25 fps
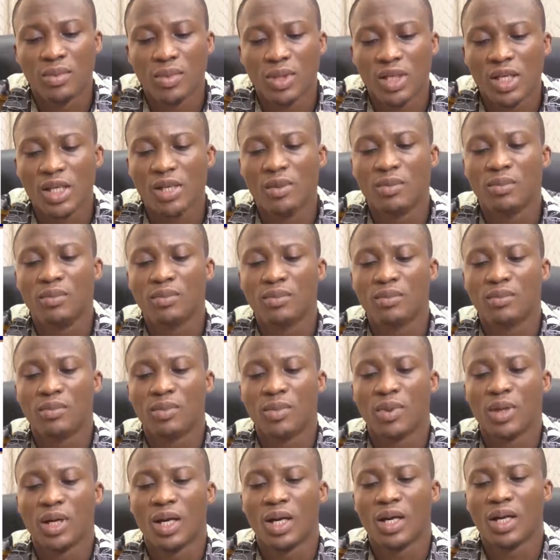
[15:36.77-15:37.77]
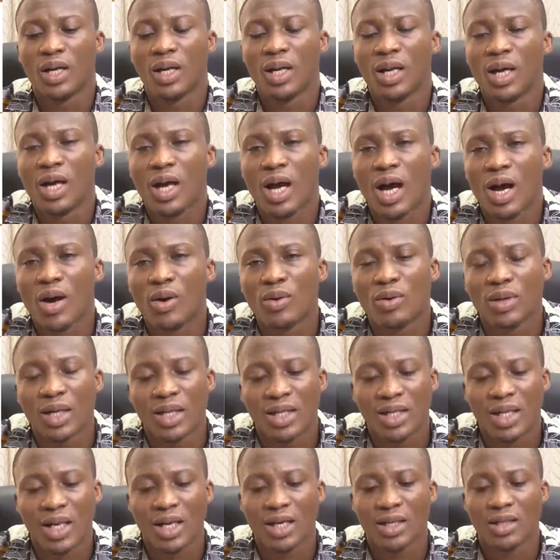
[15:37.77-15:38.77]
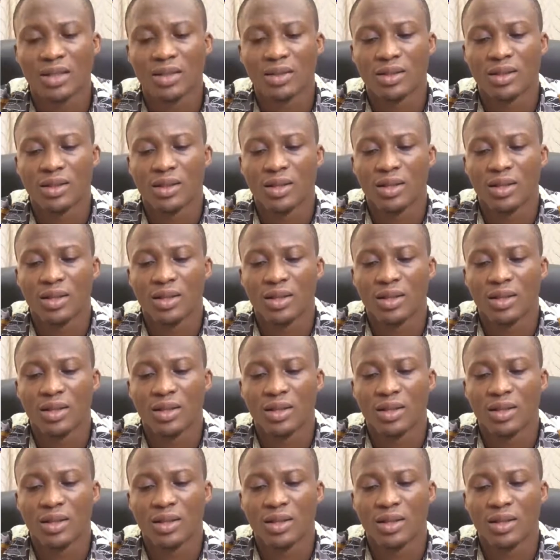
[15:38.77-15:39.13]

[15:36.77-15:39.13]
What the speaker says: team and how that can